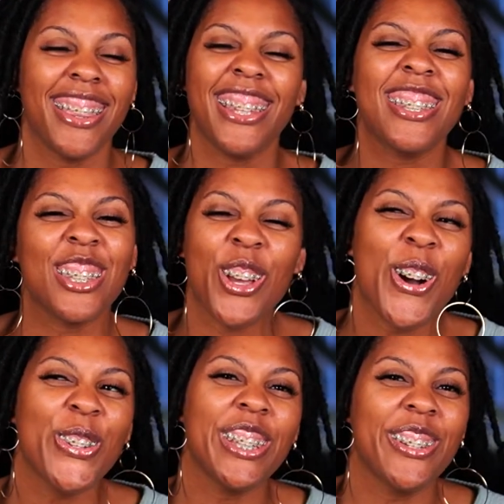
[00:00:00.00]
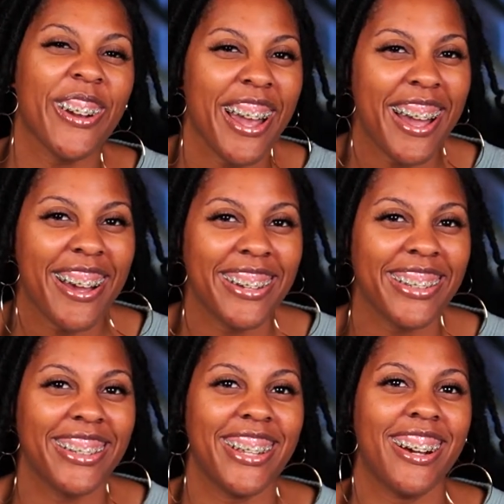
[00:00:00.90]
"This is holy ground,
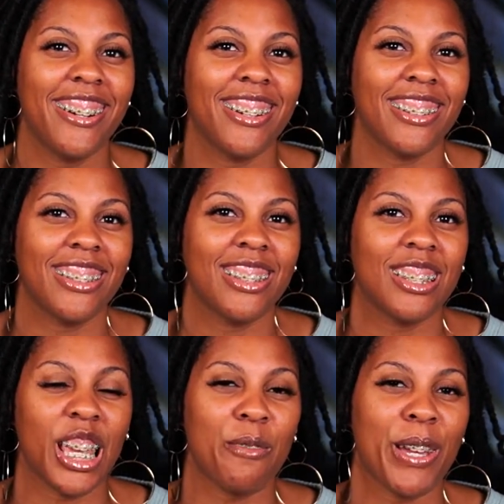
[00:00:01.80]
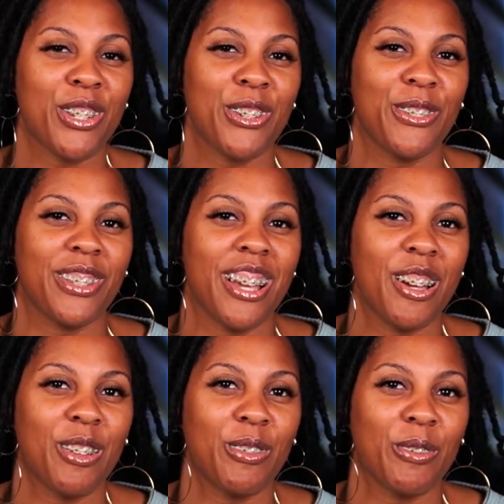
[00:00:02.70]
you know, take my shoes off.